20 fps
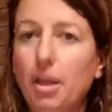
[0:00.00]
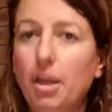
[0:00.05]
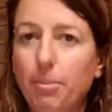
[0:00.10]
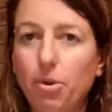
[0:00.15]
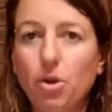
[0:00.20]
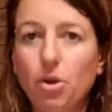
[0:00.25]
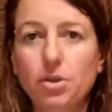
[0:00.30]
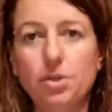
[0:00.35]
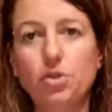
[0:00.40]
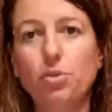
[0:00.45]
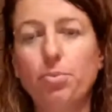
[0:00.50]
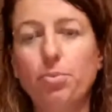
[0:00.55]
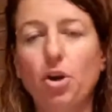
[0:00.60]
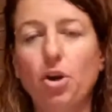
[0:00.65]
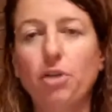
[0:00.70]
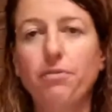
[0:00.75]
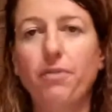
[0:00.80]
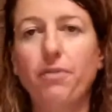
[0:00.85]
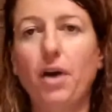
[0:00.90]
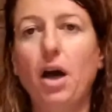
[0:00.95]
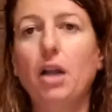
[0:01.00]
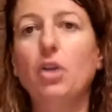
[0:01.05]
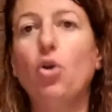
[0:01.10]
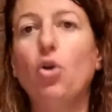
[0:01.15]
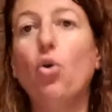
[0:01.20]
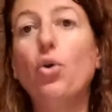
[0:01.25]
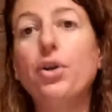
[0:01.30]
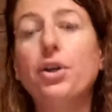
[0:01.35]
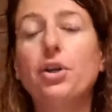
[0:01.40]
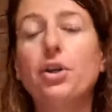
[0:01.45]
personal profile
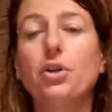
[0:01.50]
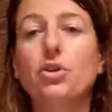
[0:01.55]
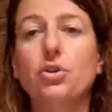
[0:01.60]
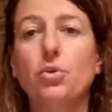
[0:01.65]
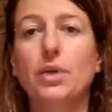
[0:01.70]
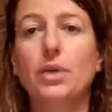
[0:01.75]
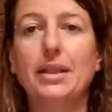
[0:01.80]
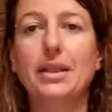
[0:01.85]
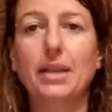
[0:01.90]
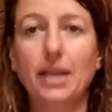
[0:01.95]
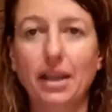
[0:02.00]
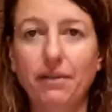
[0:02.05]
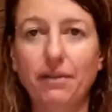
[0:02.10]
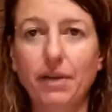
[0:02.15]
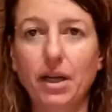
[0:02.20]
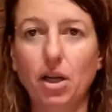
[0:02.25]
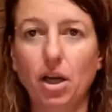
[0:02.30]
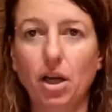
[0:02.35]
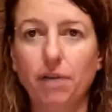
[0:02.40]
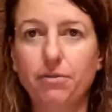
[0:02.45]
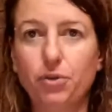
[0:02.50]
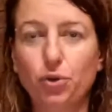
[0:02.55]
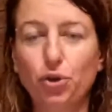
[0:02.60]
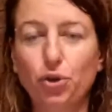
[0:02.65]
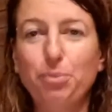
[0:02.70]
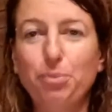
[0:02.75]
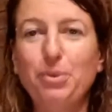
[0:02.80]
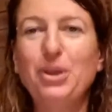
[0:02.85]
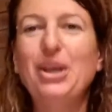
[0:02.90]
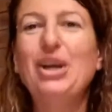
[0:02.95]
or you can do it in the Loving Life group.